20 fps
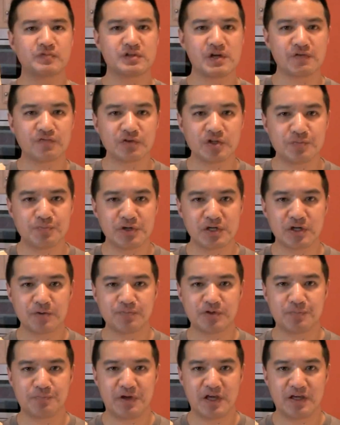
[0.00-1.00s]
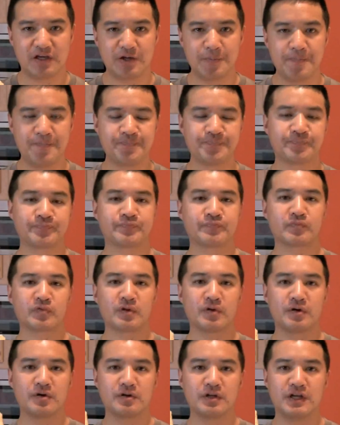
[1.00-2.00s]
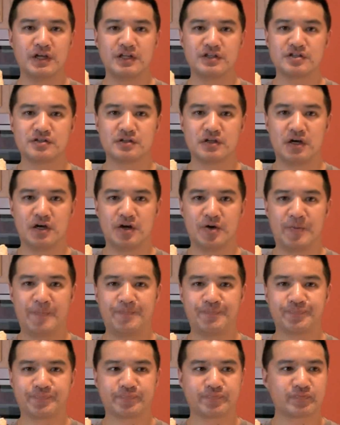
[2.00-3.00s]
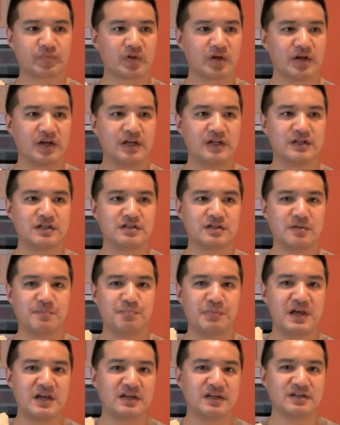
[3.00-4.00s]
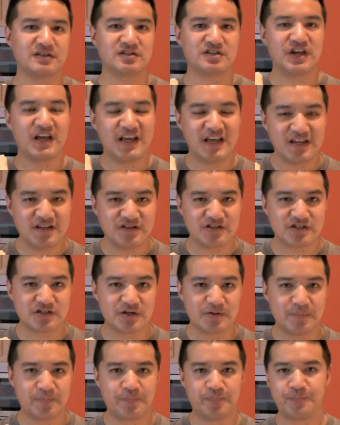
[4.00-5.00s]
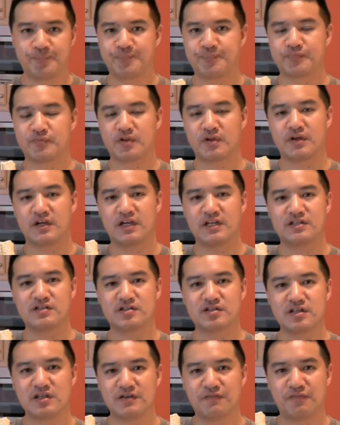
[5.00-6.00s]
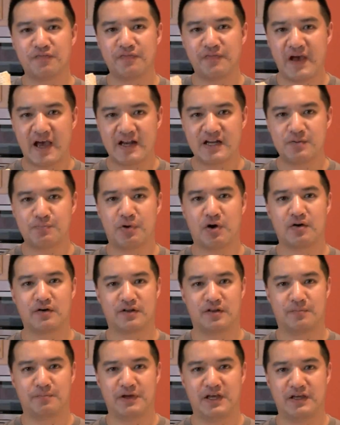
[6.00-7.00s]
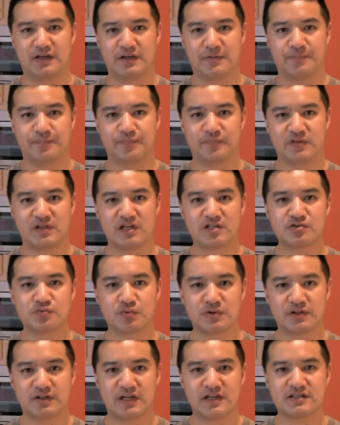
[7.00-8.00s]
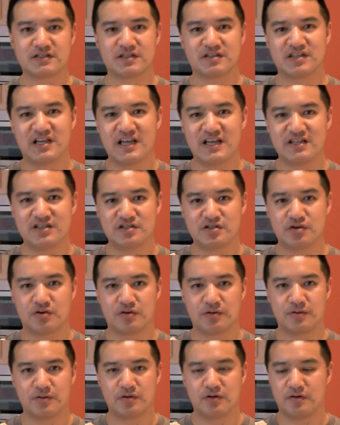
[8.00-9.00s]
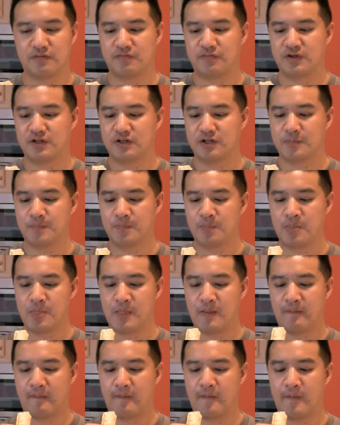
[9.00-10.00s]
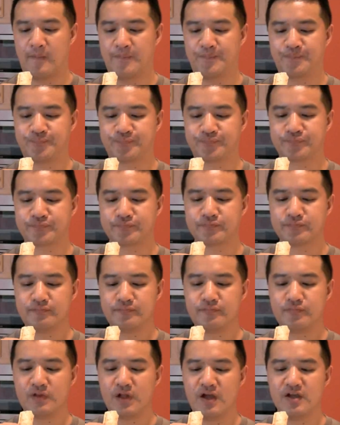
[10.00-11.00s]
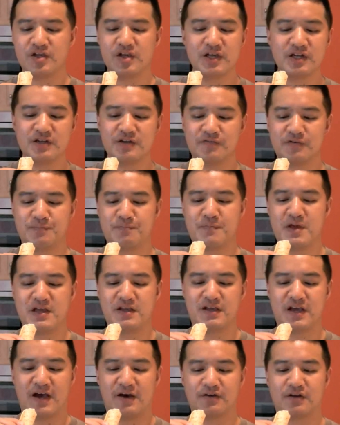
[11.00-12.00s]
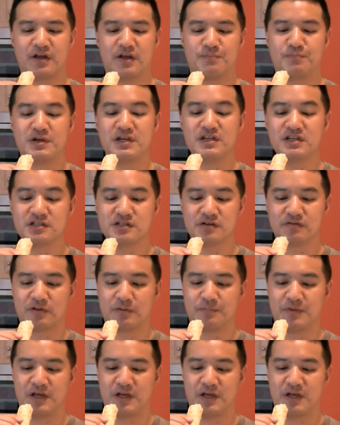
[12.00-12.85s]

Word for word: Definitely pick up the bacon. It's, it is a bacon taste. It's the fatty part of the bacon. That's the taste you're feeling. I can't even make out a piece of the